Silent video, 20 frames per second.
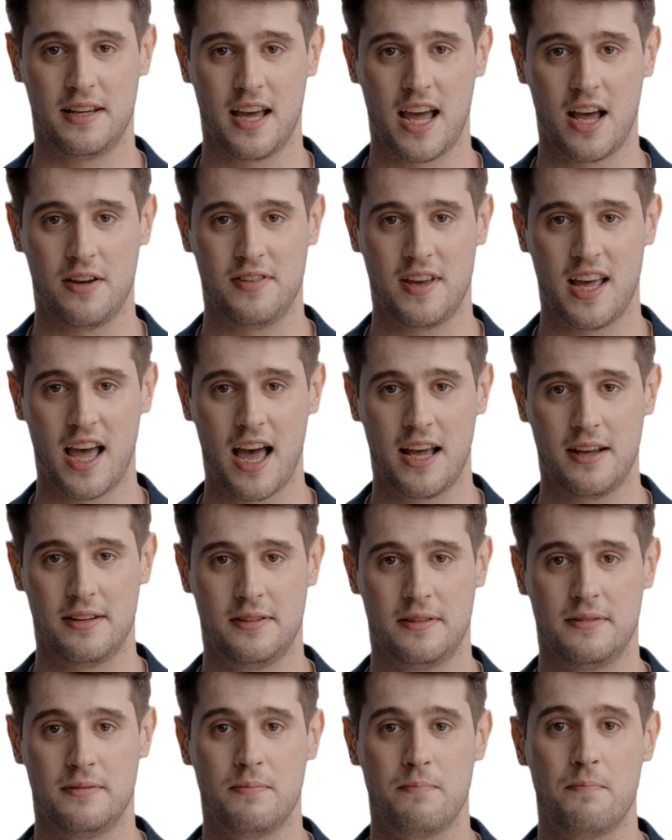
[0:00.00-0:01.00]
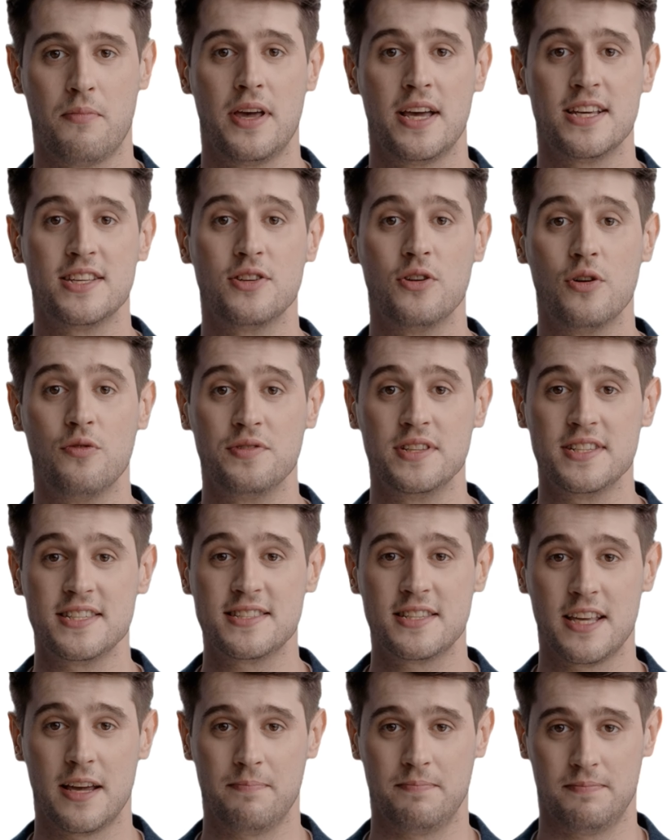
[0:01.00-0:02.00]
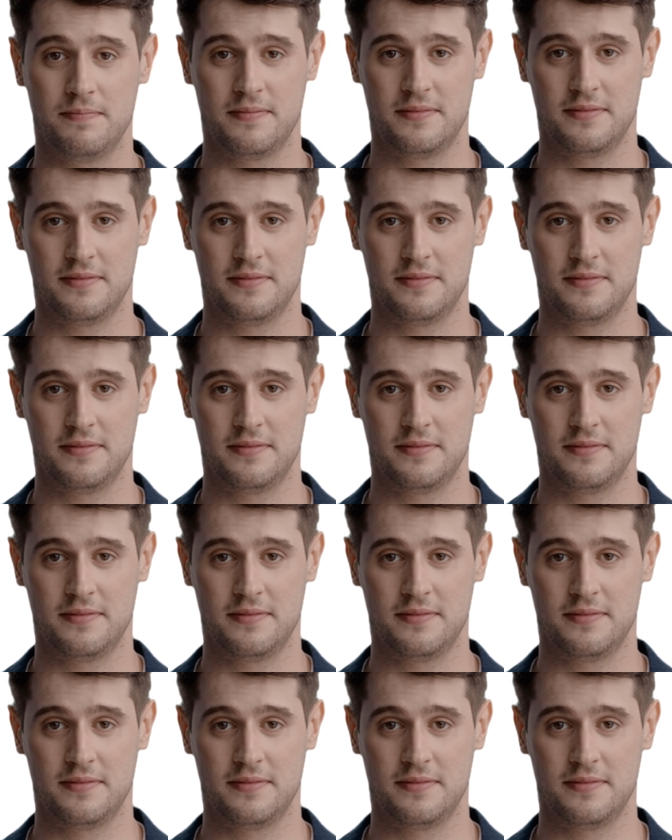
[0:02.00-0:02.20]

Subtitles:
If not, please do visit them.